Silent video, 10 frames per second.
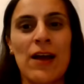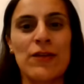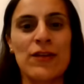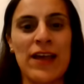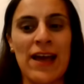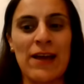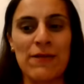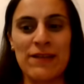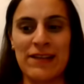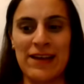Today,
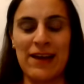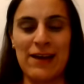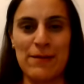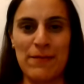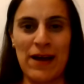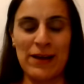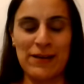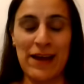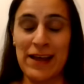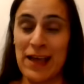obviously,
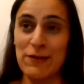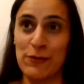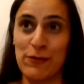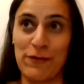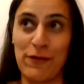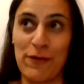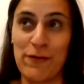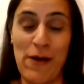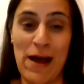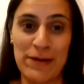I can talk for
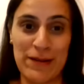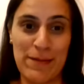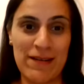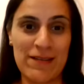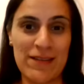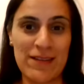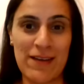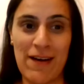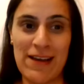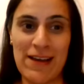hours about
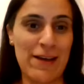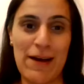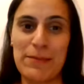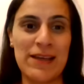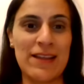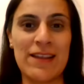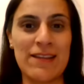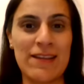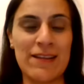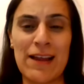diet and
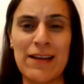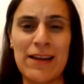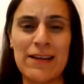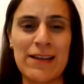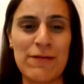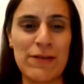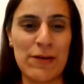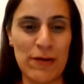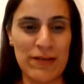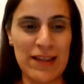diabetes and giving you
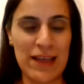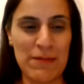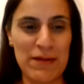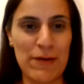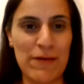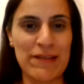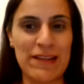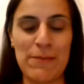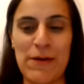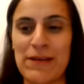lots of tips, but
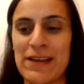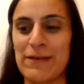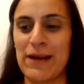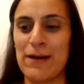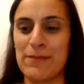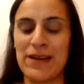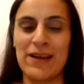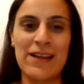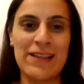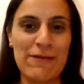obviously I'm only
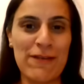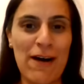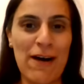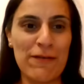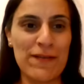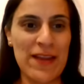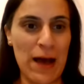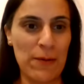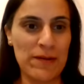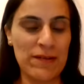down for half an
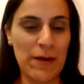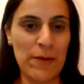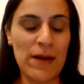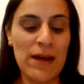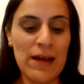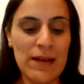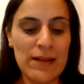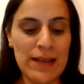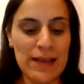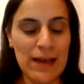hour. So
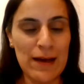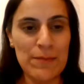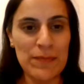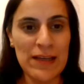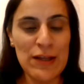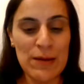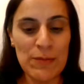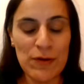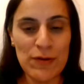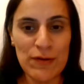the initially
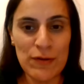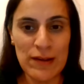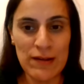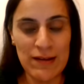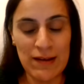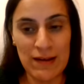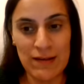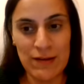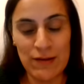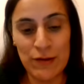I'm going to
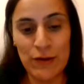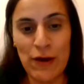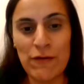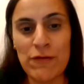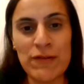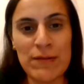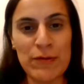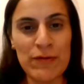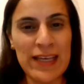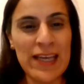just to go through some
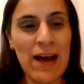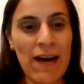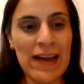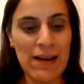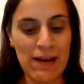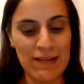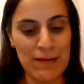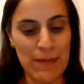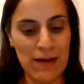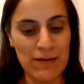sort of key highlights
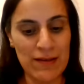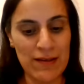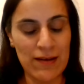about